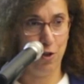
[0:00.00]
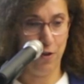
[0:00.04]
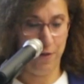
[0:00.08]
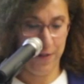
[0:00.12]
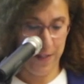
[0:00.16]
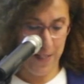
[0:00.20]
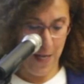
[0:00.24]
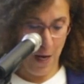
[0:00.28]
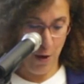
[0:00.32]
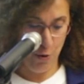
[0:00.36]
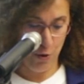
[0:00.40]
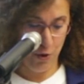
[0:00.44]
of
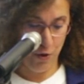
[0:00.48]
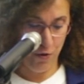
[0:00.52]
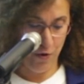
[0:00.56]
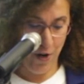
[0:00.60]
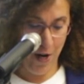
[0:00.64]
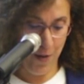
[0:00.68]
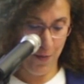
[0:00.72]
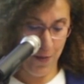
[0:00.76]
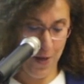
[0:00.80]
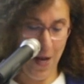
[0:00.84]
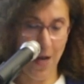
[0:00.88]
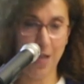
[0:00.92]
Saudi
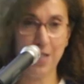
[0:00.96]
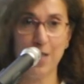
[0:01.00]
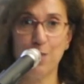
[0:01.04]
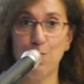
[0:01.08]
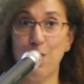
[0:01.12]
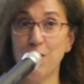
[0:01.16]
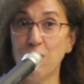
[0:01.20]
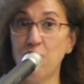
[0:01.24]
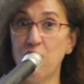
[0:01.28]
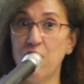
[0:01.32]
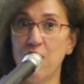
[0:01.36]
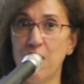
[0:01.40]
Arabia,
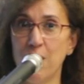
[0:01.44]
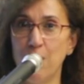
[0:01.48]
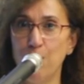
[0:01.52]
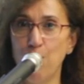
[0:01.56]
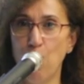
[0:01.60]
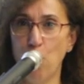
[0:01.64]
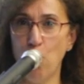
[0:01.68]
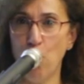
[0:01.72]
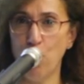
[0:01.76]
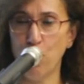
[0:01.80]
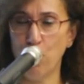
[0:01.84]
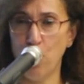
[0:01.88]
especially in
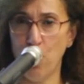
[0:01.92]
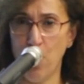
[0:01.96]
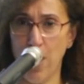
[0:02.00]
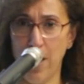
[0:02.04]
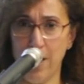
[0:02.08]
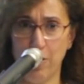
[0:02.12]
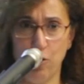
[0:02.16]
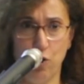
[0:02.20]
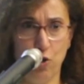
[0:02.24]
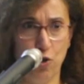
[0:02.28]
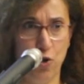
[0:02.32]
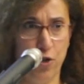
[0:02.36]
Morocco
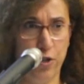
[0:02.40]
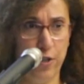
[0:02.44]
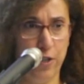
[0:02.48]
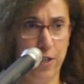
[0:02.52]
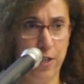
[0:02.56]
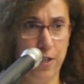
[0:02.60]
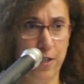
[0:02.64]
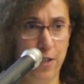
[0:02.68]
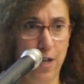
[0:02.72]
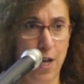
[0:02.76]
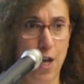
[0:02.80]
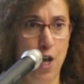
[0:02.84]
and
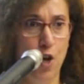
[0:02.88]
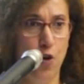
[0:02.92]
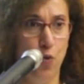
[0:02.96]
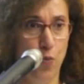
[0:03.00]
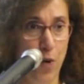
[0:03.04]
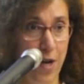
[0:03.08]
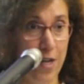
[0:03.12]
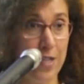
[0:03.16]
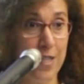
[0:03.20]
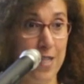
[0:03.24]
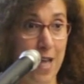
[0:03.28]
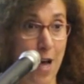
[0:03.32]
Jordan,
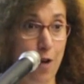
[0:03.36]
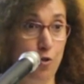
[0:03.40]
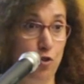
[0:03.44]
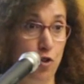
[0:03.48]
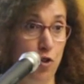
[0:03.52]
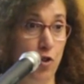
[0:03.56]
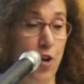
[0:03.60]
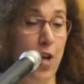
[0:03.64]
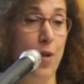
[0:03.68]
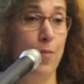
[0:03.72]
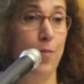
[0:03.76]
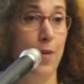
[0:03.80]
where Saudi
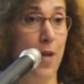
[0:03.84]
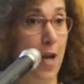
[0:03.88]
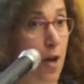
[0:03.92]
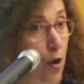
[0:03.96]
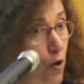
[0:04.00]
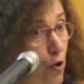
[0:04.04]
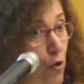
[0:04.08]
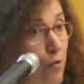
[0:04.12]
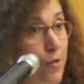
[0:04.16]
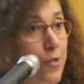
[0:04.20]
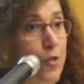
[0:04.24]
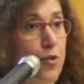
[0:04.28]
Arabia
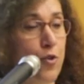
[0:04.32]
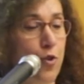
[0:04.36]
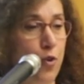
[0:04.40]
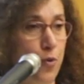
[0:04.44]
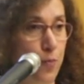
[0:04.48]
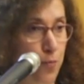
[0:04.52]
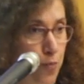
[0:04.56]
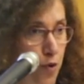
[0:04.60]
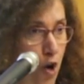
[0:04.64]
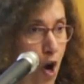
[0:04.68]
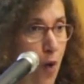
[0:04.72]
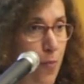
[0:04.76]
also
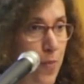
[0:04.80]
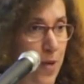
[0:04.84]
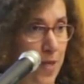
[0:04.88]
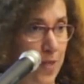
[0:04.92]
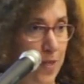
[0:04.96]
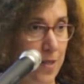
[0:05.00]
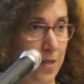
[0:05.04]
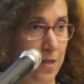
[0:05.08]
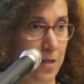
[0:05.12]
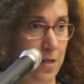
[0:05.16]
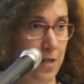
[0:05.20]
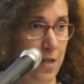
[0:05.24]

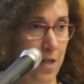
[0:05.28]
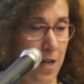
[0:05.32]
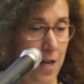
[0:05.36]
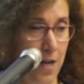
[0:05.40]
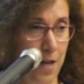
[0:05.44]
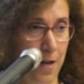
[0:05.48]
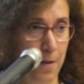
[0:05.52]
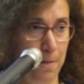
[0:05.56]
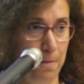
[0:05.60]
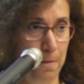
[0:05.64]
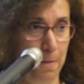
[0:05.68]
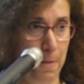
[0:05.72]
promised
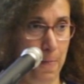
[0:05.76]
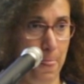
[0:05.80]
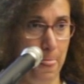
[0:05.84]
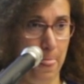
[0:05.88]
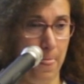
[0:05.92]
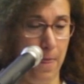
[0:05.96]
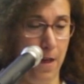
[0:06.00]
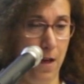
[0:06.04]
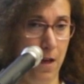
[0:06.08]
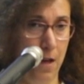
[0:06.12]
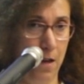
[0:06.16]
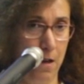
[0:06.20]
um,
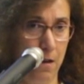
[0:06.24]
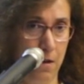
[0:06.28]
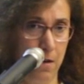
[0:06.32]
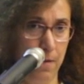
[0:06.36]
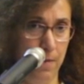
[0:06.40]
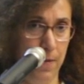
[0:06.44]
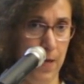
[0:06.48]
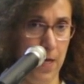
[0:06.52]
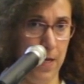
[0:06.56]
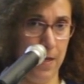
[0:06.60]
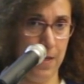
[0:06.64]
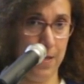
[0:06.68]
uh,
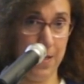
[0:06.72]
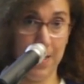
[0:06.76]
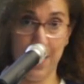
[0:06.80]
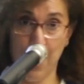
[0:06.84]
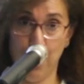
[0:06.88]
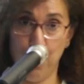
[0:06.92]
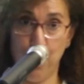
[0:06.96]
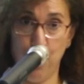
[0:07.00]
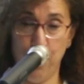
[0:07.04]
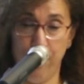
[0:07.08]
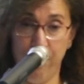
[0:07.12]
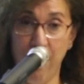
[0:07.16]

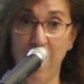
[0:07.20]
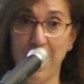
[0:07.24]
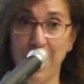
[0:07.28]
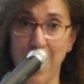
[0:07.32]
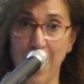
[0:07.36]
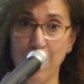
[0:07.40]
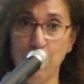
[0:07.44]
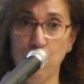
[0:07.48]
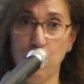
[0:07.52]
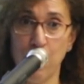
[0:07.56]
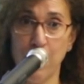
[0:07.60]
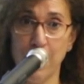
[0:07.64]

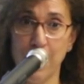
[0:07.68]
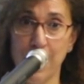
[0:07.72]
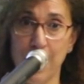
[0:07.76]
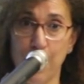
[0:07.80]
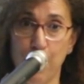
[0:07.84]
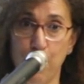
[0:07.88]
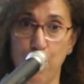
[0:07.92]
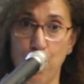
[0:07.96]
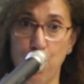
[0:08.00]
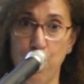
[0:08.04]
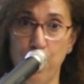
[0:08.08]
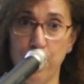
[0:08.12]
financial
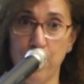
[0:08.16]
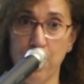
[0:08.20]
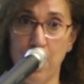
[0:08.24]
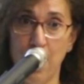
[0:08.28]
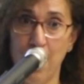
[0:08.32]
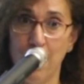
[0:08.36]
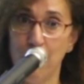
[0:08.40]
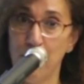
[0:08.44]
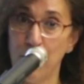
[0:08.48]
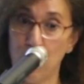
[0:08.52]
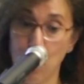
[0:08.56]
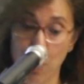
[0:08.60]
support
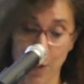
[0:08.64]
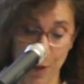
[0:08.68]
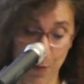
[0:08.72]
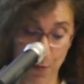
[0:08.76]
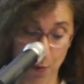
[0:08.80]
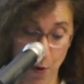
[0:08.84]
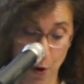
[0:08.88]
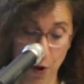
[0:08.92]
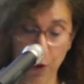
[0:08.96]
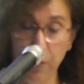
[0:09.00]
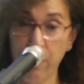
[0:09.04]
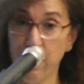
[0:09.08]
because
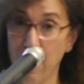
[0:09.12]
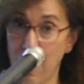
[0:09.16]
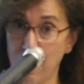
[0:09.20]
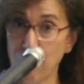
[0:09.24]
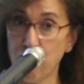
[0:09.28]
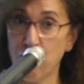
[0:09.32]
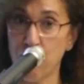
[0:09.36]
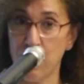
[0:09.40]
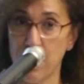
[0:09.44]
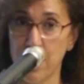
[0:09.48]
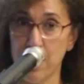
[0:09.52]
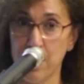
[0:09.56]
both
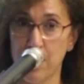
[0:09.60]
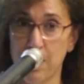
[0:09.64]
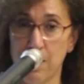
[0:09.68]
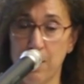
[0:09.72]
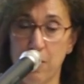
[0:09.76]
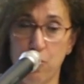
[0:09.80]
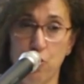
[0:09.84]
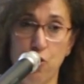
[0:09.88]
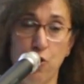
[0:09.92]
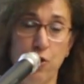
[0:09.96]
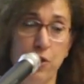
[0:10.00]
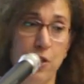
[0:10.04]
countries,
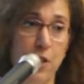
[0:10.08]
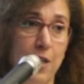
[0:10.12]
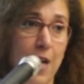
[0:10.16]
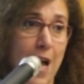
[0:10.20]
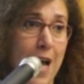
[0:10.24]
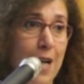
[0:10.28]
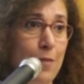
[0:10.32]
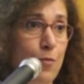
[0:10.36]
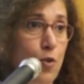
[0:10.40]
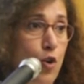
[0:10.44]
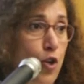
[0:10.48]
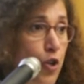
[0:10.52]
Jordan
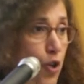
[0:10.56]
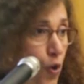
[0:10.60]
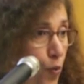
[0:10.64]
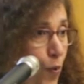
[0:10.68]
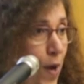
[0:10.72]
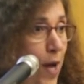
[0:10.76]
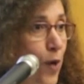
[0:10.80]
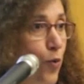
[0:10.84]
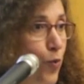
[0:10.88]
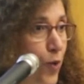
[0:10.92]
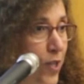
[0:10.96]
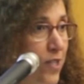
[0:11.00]
and Morocco,
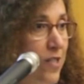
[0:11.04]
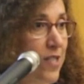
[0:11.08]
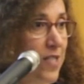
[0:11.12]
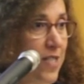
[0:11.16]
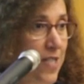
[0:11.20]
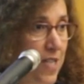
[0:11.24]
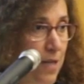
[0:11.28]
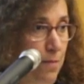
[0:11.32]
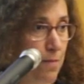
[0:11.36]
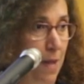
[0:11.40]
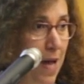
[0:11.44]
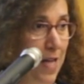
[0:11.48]
were
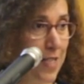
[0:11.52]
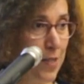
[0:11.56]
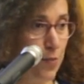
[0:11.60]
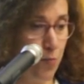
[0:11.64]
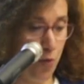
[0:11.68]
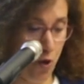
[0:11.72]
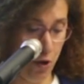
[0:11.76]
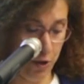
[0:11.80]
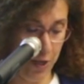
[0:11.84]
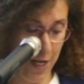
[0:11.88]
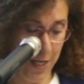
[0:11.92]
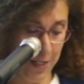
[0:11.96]
witnessing mass
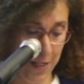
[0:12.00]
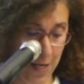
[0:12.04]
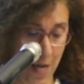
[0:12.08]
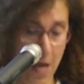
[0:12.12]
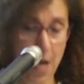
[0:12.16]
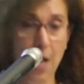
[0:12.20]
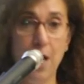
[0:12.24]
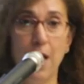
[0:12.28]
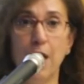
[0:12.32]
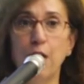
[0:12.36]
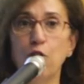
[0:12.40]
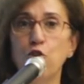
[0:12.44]
protests
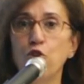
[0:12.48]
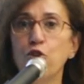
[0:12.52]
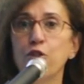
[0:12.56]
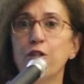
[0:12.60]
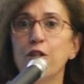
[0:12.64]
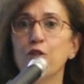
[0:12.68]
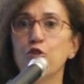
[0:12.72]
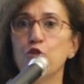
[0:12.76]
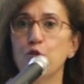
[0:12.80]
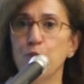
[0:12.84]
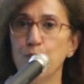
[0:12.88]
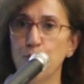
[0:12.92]
in
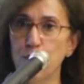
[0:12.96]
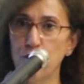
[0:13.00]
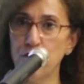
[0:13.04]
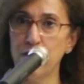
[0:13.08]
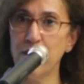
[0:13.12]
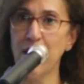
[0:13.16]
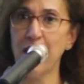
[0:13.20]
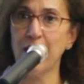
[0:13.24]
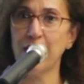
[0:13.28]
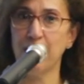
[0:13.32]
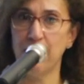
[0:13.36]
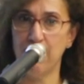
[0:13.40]
order to
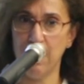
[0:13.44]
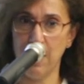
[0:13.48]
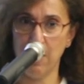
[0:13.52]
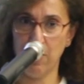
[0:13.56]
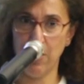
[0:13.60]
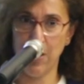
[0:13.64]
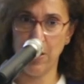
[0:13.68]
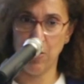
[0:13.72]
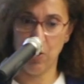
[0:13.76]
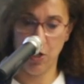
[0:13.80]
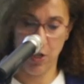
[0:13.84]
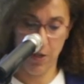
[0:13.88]
protect their
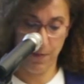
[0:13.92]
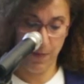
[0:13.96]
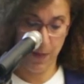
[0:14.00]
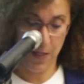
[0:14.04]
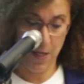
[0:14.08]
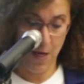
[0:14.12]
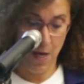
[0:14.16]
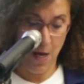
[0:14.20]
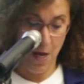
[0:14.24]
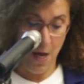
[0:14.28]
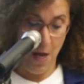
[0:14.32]
regimes.